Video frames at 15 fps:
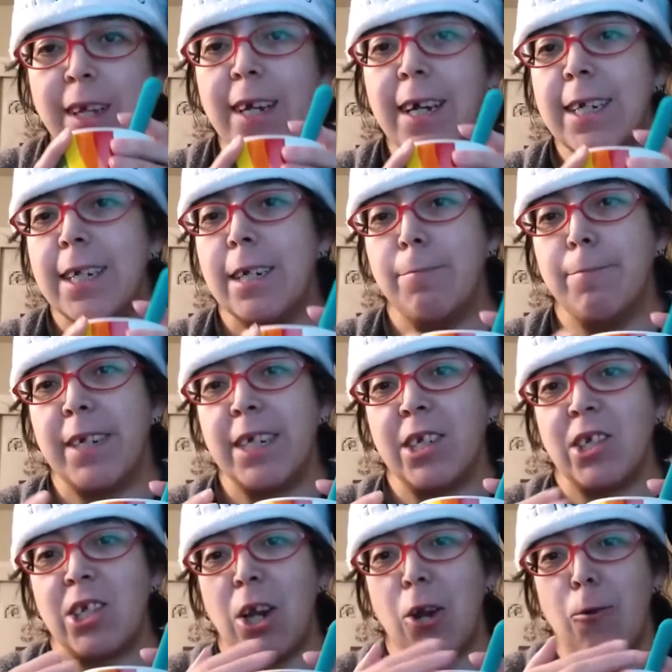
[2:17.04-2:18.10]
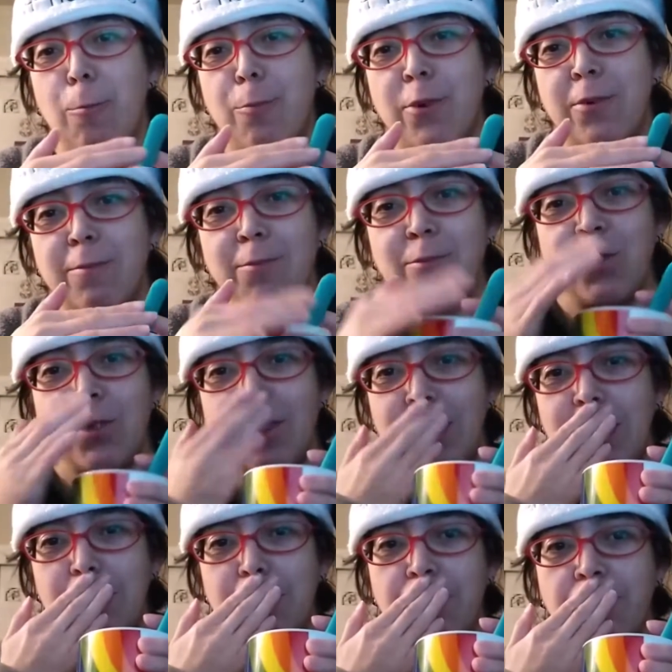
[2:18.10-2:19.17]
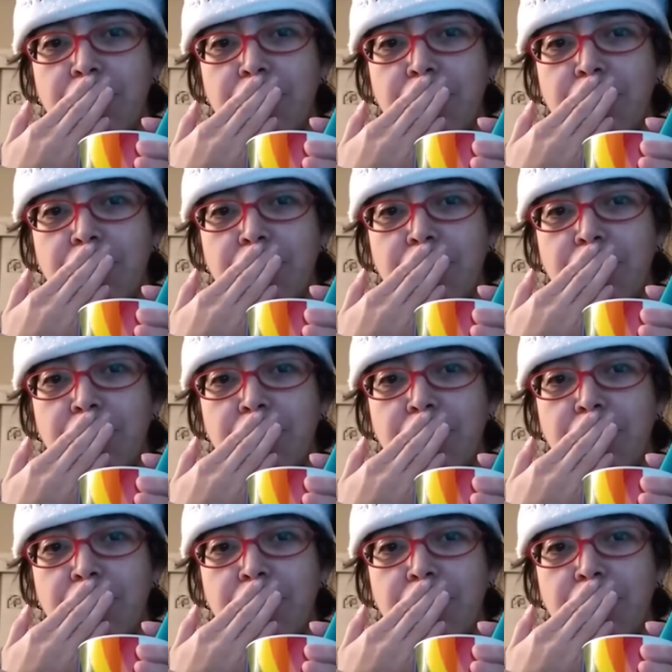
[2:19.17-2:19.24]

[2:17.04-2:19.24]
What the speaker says: I didn't mean to slurp. I'm sorry.